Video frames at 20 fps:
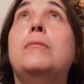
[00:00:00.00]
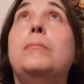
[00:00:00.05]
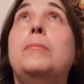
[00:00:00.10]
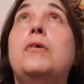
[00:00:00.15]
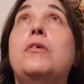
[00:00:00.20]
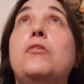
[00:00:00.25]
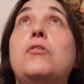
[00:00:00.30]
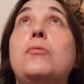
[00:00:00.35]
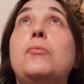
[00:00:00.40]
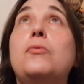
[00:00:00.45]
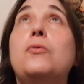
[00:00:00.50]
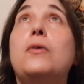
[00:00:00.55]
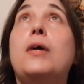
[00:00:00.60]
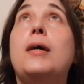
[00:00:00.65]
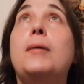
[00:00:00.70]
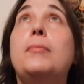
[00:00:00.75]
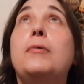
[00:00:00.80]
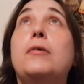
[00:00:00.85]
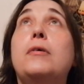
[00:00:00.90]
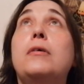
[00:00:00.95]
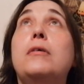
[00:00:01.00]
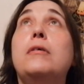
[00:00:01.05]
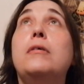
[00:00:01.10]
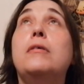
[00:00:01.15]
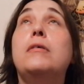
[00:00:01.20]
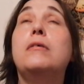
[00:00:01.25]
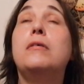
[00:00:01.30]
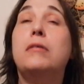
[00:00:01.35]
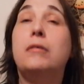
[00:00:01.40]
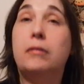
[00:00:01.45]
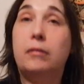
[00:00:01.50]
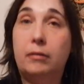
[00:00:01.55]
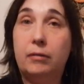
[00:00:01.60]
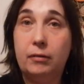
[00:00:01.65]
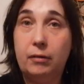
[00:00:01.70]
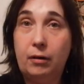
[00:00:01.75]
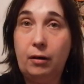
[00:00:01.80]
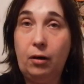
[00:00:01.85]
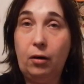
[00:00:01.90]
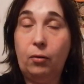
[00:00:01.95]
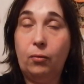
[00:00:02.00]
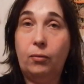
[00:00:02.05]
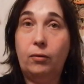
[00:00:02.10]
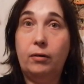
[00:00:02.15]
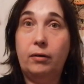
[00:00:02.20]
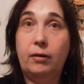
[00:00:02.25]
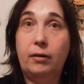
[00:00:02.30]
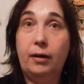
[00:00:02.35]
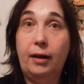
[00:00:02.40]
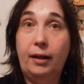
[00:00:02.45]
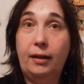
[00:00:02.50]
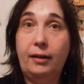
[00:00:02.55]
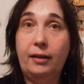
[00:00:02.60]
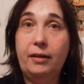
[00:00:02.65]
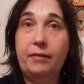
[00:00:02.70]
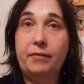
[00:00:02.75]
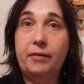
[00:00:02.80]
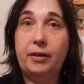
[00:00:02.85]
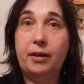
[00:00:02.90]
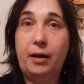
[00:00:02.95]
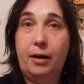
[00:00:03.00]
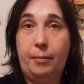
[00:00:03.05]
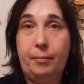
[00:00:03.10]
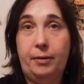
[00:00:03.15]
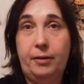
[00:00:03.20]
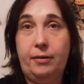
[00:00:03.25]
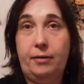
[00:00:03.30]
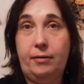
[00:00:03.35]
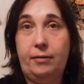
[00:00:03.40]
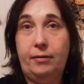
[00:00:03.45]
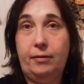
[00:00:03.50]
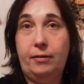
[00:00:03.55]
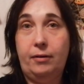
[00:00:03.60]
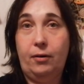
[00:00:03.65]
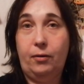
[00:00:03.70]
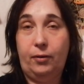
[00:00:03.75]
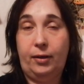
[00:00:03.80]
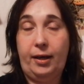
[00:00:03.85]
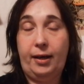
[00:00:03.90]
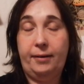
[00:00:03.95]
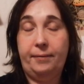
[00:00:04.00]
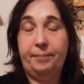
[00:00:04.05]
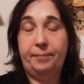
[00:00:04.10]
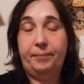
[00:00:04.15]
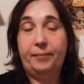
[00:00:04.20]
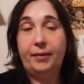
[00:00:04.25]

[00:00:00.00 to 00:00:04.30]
Be a subscriber. Oh, and leave a comment. Okay.